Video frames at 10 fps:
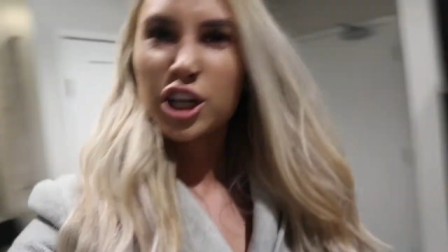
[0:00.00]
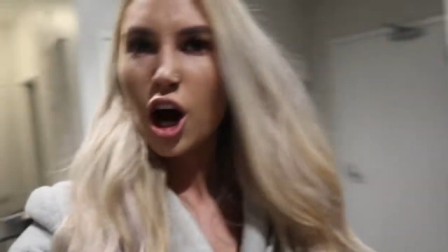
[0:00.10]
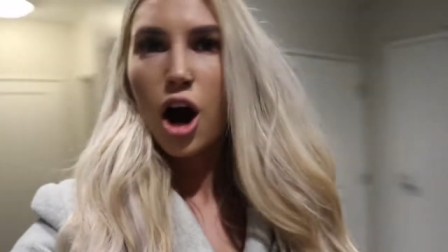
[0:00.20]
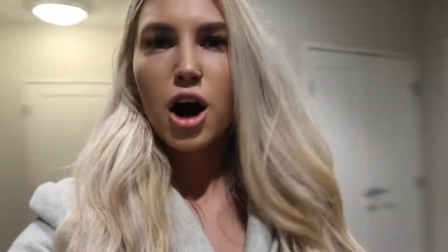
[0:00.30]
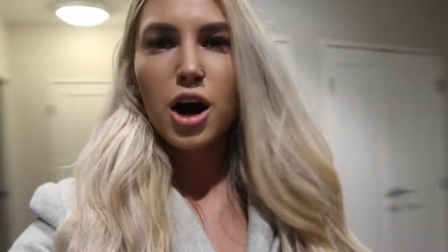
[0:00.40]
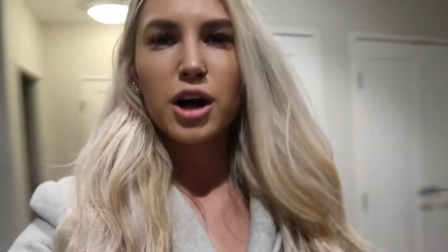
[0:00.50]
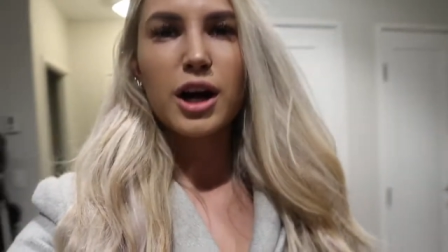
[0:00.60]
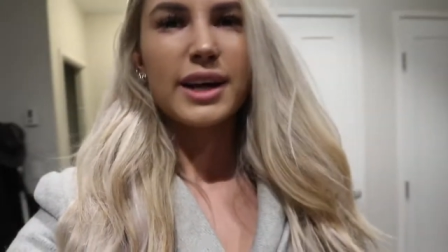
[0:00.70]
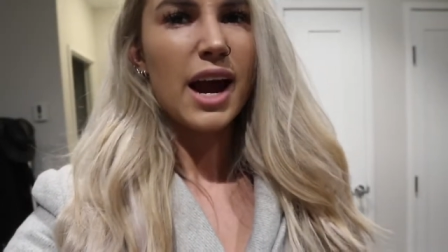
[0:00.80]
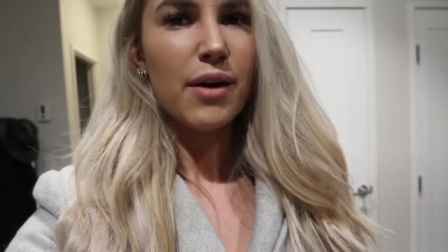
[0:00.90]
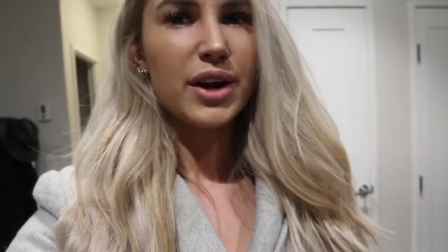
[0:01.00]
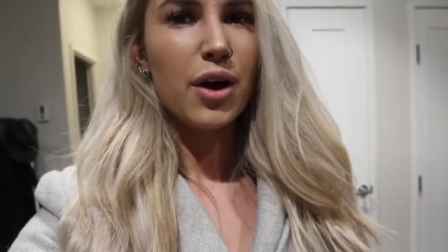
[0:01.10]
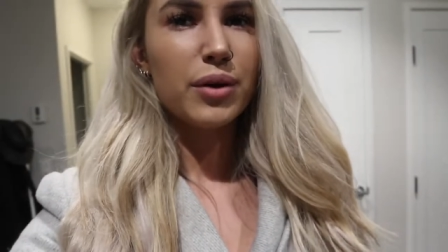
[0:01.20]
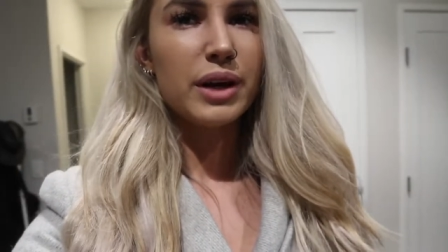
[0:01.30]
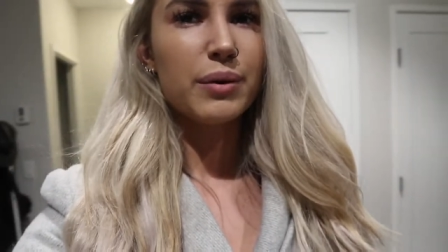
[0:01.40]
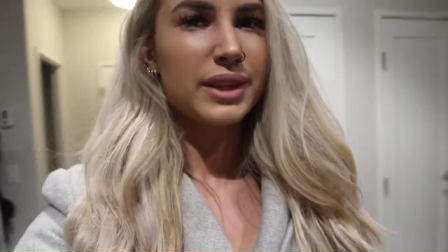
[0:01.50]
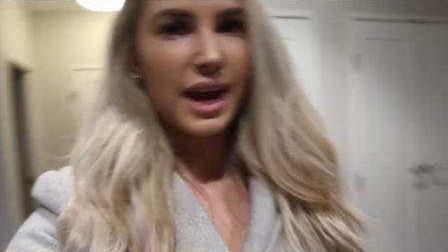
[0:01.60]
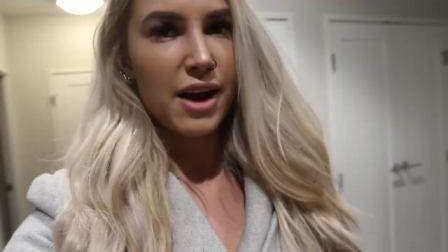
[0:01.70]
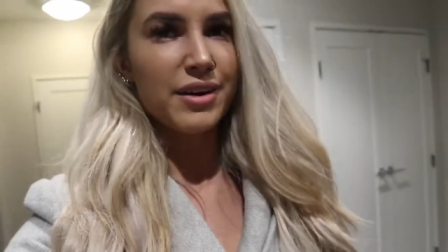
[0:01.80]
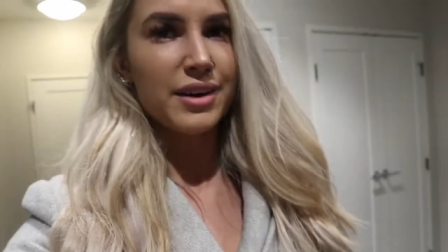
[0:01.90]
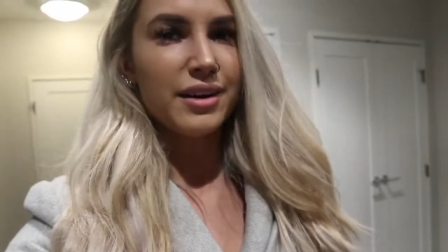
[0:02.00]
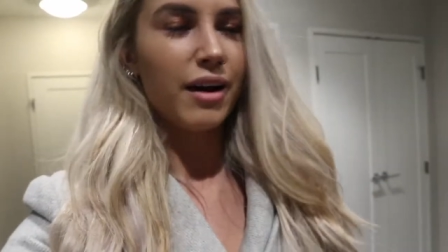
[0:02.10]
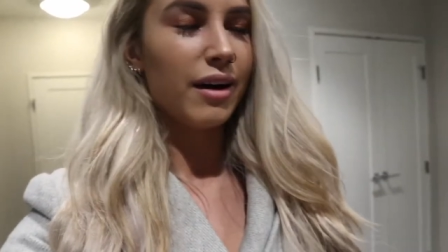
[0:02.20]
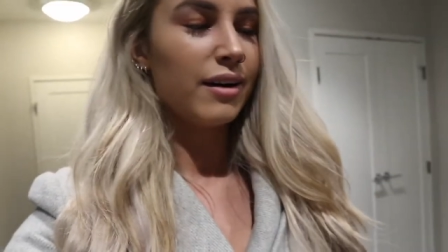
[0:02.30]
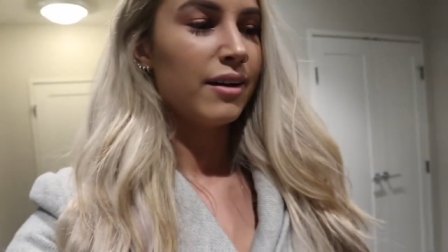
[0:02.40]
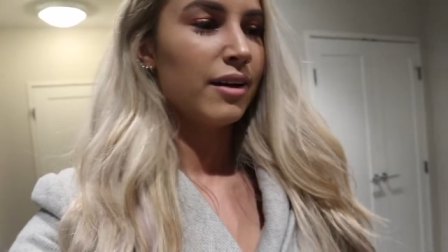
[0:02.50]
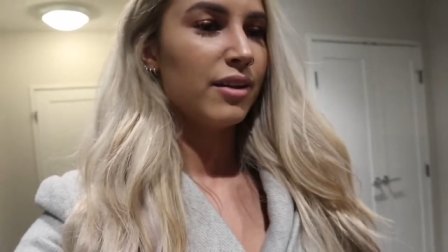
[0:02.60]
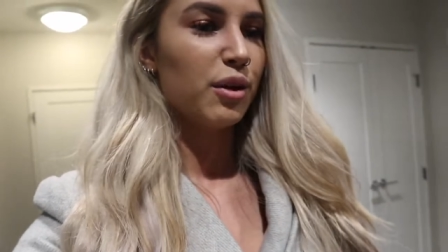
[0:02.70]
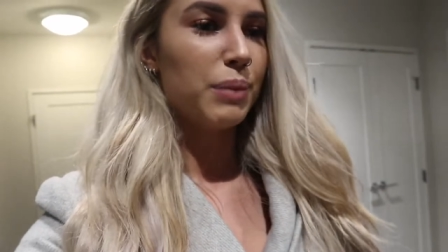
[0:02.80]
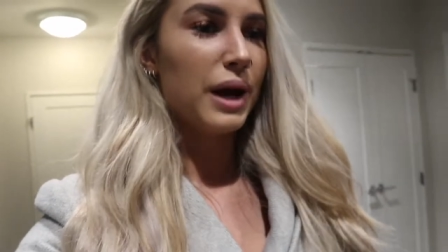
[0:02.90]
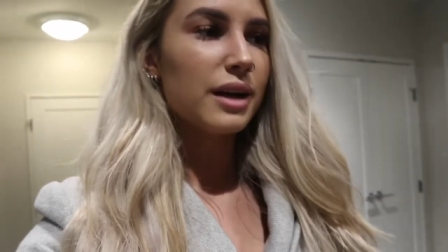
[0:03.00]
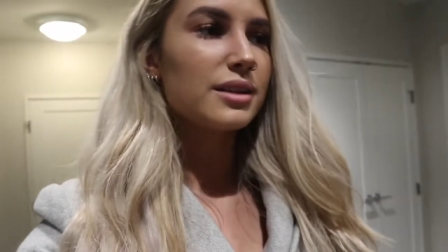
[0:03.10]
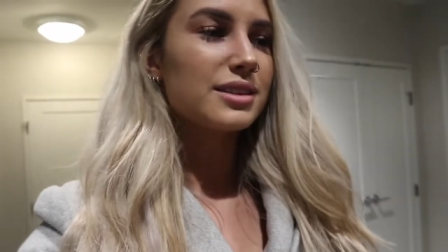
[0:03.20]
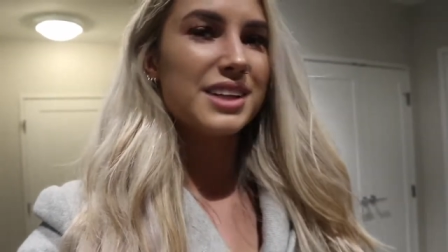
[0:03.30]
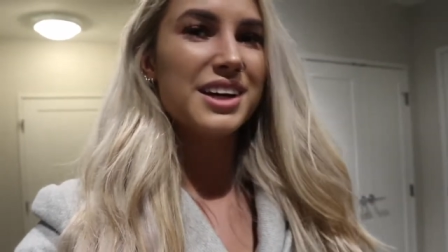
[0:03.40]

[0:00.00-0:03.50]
car karaoke with Karen. Oh, the best.